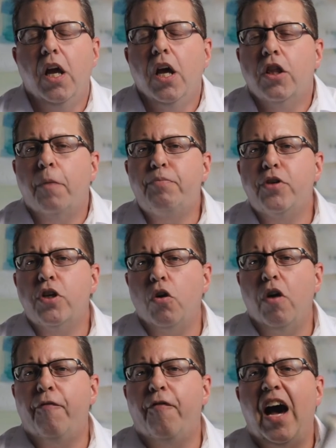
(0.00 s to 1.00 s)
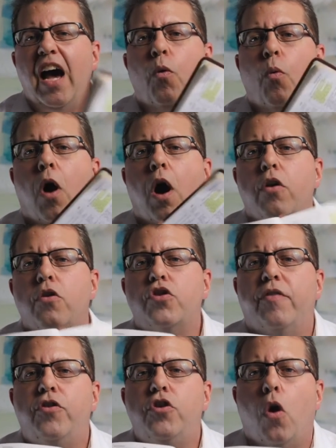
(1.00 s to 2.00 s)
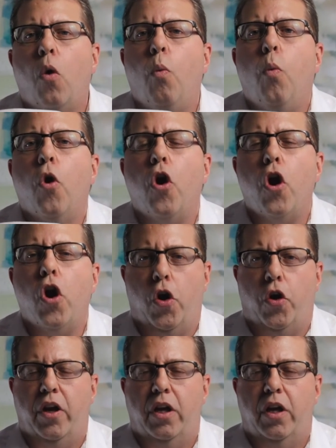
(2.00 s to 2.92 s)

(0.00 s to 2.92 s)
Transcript: the purifying waters of your Word,